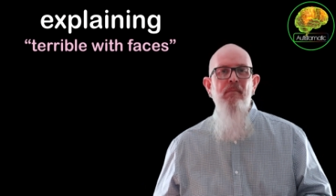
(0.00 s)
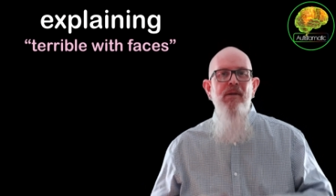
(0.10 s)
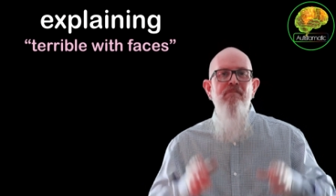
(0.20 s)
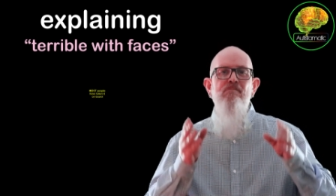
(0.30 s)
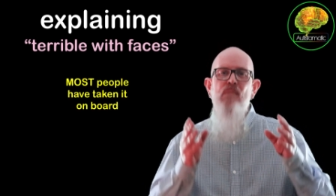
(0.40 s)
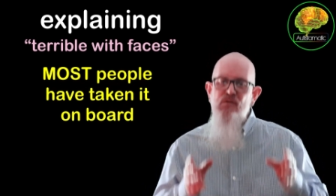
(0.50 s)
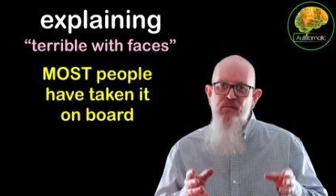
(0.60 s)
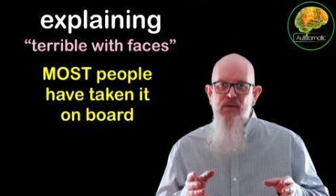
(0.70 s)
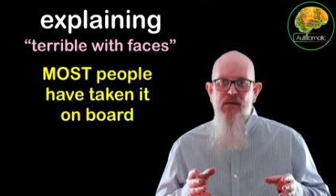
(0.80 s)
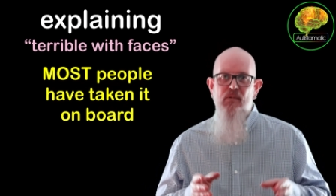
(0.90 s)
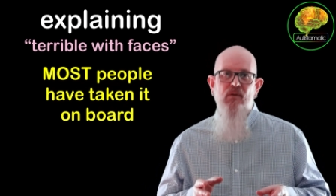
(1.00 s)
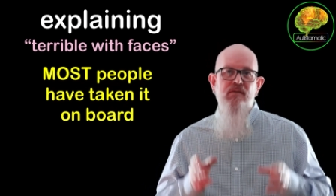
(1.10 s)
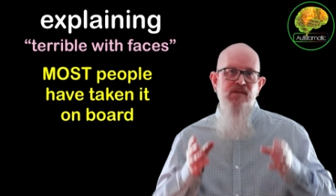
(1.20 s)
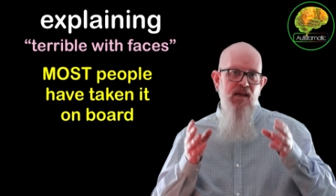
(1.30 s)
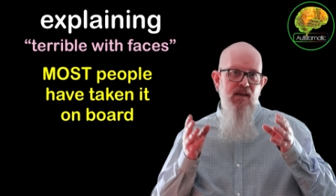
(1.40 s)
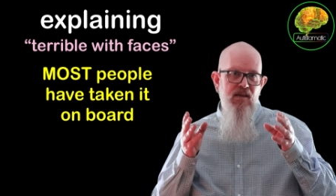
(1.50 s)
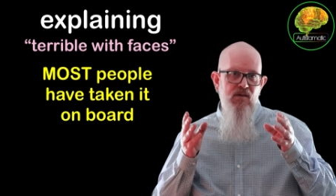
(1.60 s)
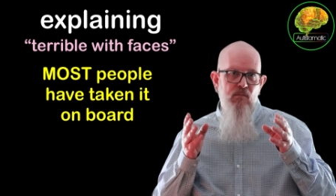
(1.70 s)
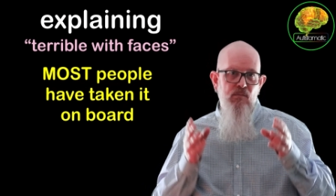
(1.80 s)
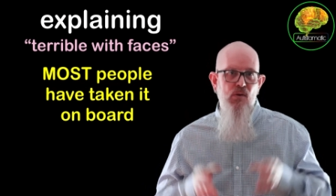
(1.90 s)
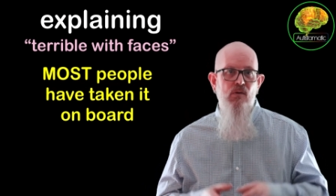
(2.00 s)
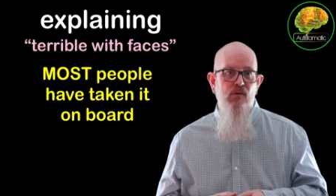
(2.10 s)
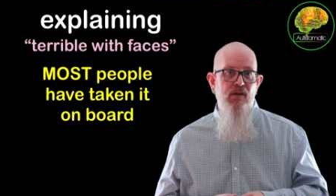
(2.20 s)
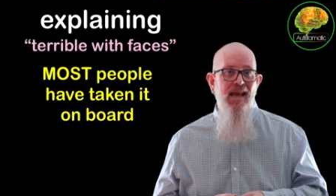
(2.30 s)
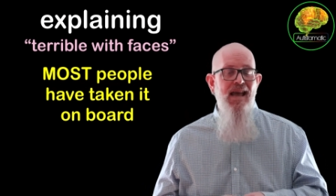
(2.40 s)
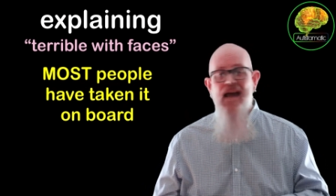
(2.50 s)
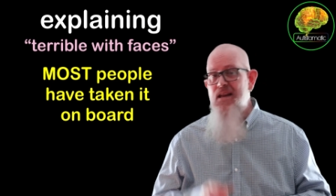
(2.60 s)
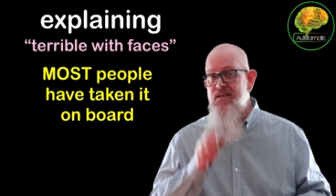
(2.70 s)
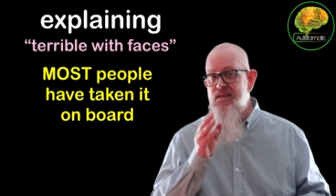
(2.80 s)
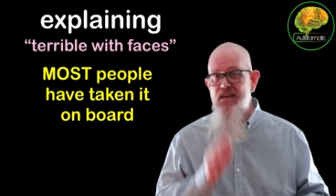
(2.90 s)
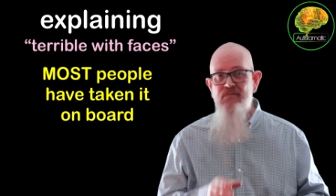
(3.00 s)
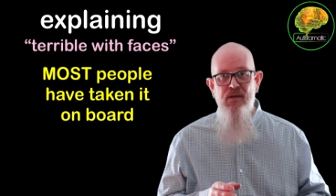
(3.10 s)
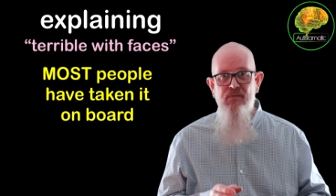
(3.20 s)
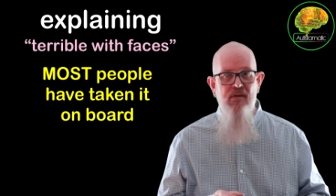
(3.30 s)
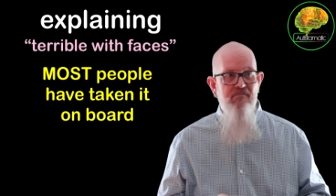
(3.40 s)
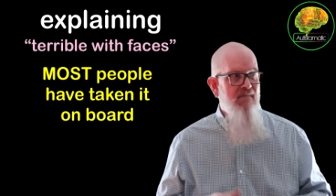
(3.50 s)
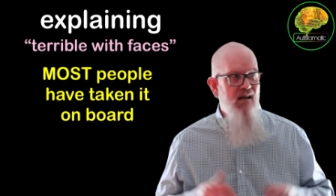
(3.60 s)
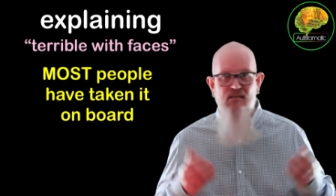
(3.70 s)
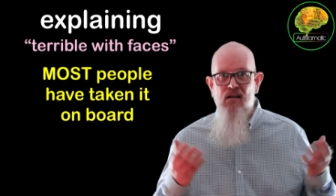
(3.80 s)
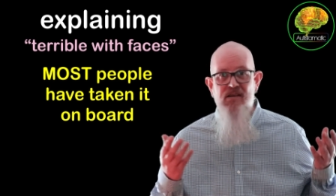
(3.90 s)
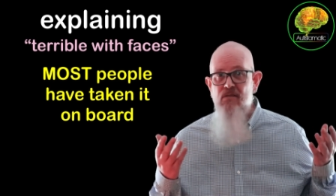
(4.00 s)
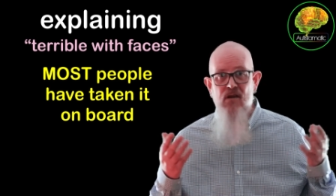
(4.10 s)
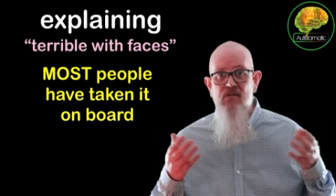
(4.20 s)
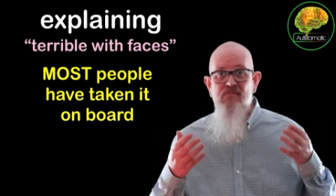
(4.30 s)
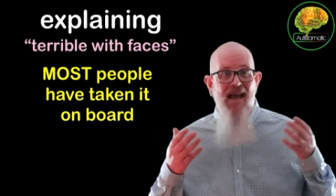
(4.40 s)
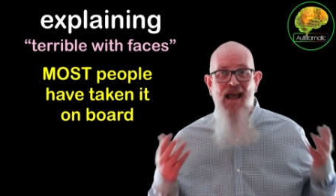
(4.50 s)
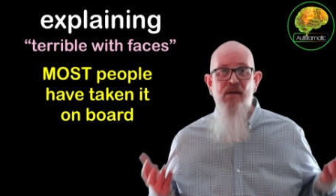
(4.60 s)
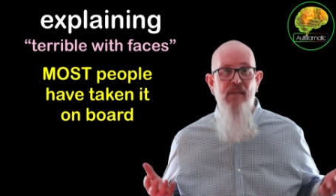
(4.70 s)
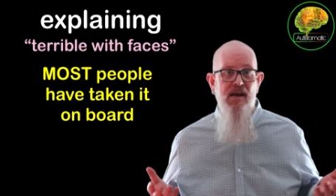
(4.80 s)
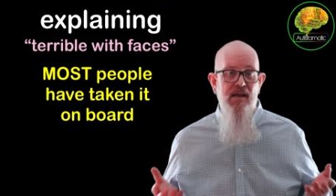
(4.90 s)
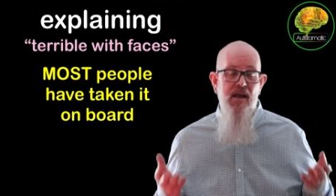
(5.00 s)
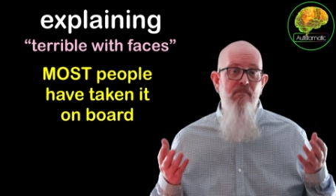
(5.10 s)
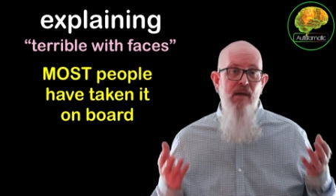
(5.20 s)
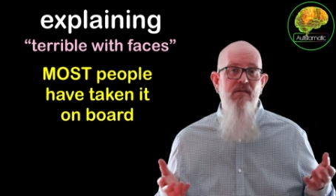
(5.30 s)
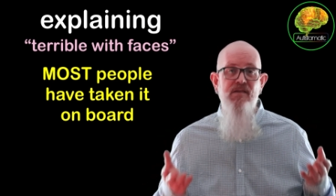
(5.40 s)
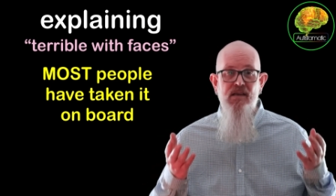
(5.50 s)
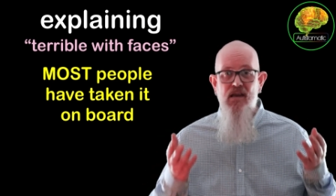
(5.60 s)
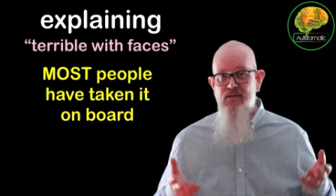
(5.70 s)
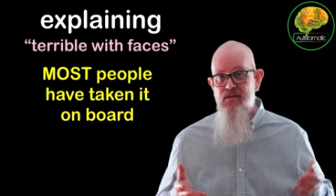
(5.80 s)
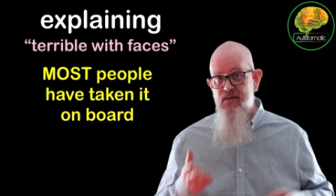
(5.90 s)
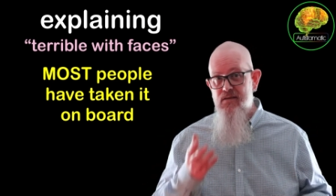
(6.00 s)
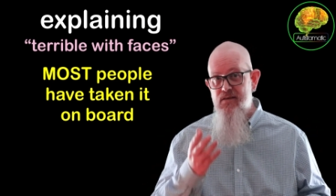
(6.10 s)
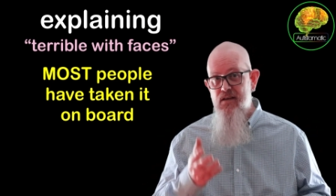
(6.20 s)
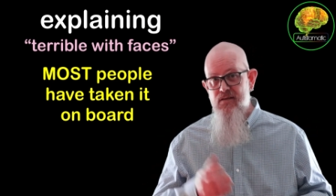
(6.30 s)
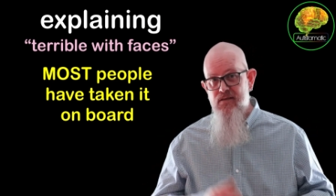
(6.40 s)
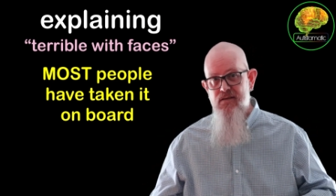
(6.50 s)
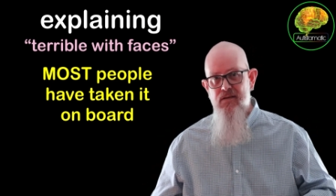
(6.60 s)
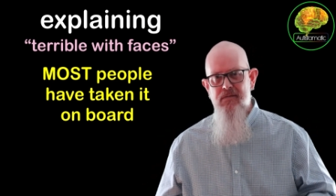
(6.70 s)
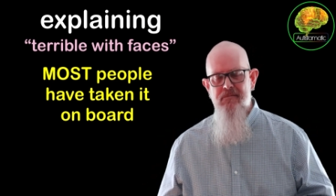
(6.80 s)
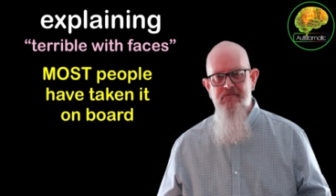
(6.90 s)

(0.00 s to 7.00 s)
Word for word: But most people have taken it on board, and it saved me from I don't know how many embarrassing incidents since.